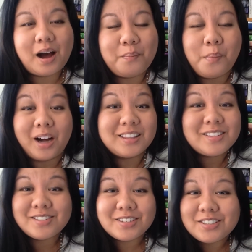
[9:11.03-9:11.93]

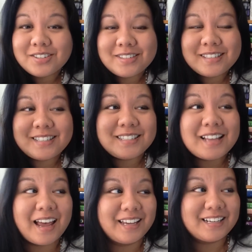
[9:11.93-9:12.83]
monsters,
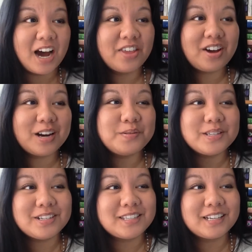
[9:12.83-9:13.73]
and I thought it was
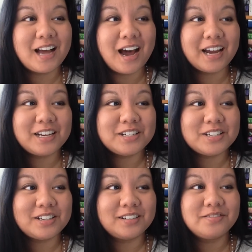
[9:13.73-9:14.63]
just a kind
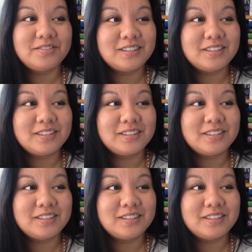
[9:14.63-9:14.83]
of